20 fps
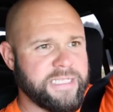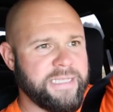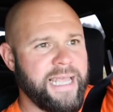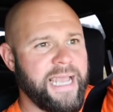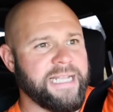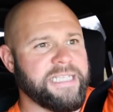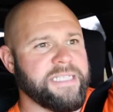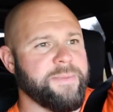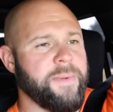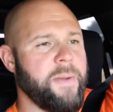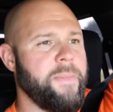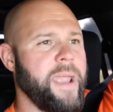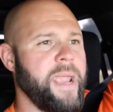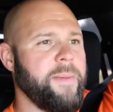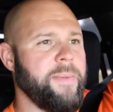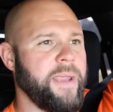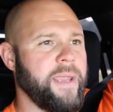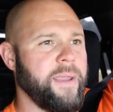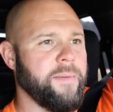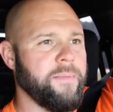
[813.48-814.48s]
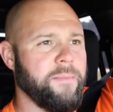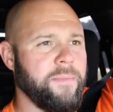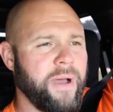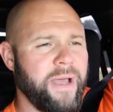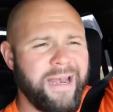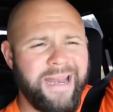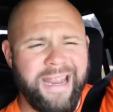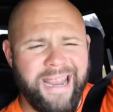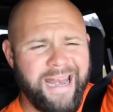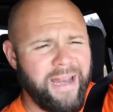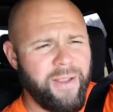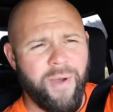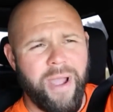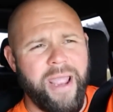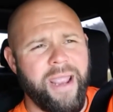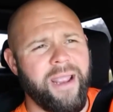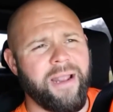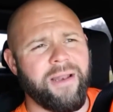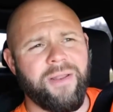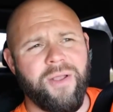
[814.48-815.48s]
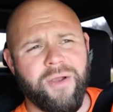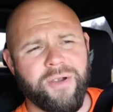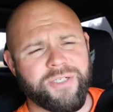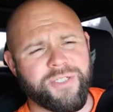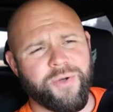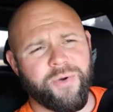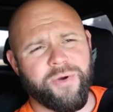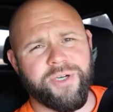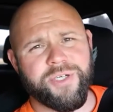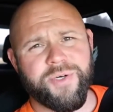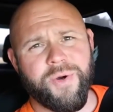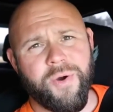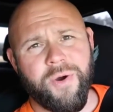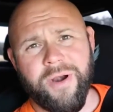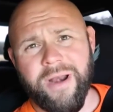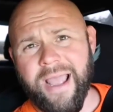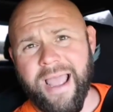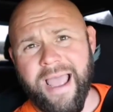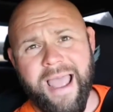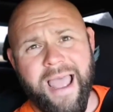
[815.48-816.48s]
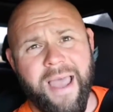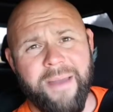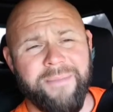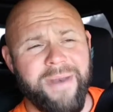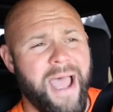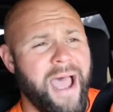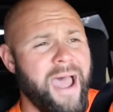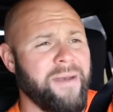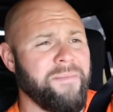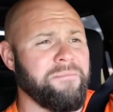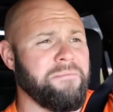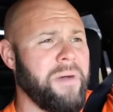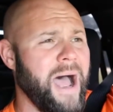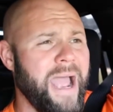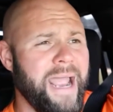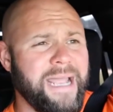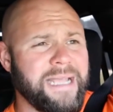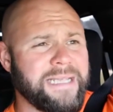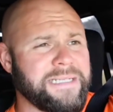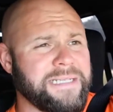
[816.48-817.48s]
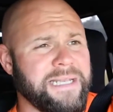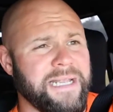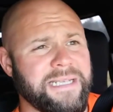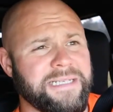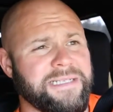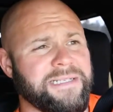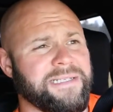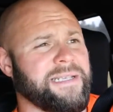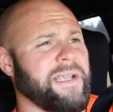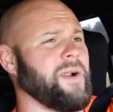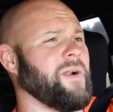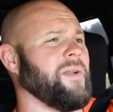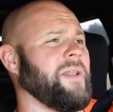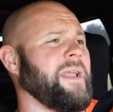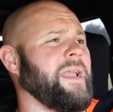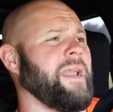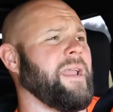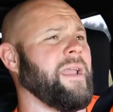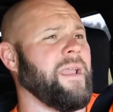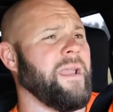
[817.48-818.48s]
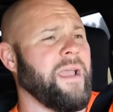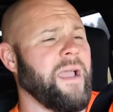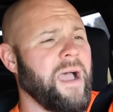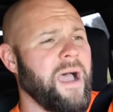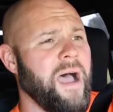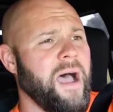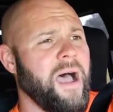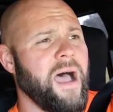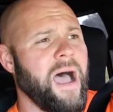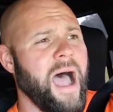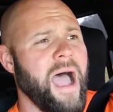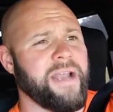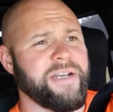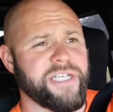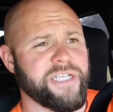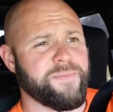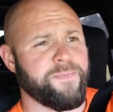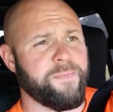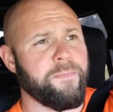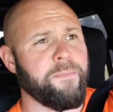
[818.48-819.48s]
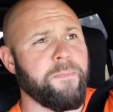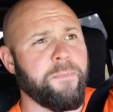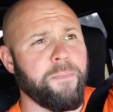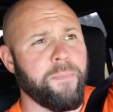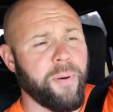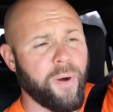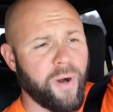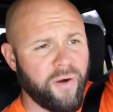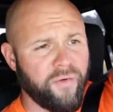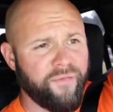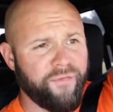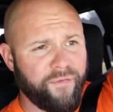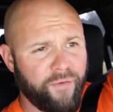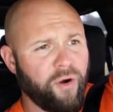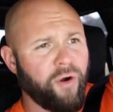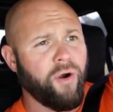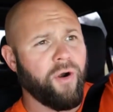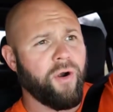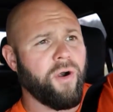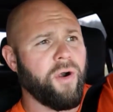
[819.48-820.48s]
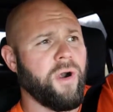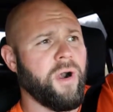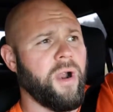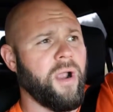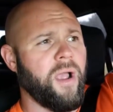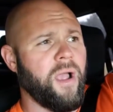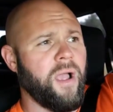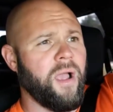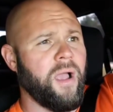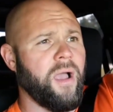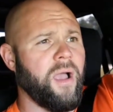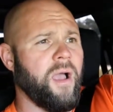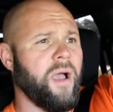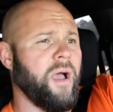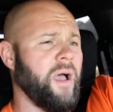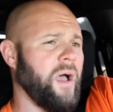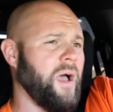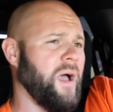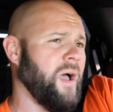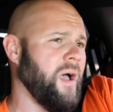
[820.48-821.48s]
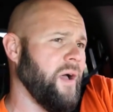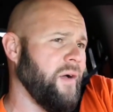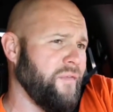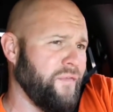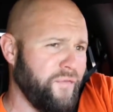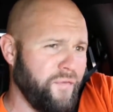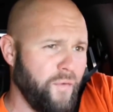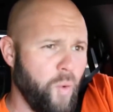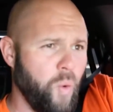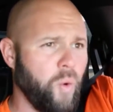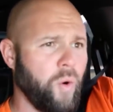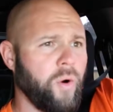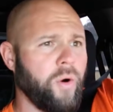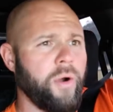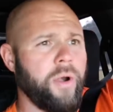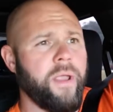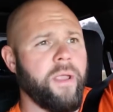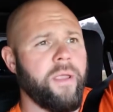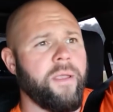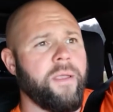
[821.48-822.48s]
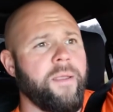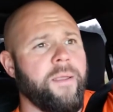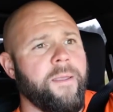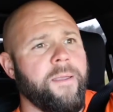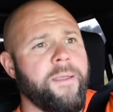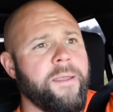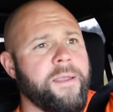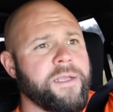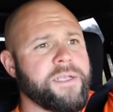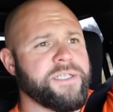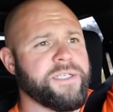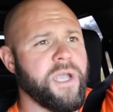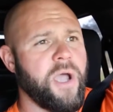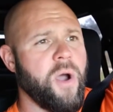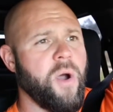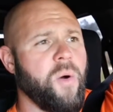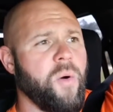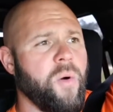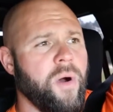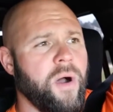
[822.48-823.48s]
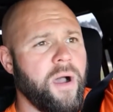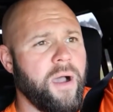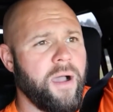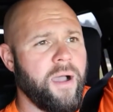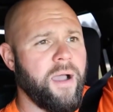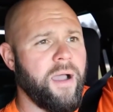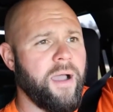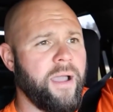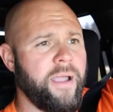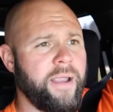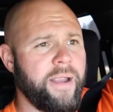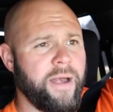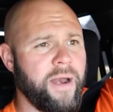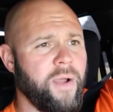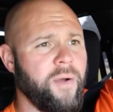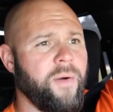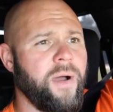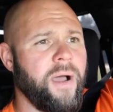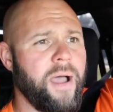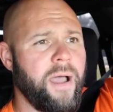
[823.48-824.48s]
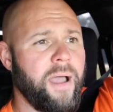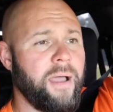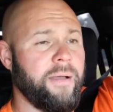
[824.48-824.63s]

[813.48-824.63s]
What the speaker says: that's my baby. But anyway, long story short, I'm not biased necessarily. I just prefer a Ford, so you know,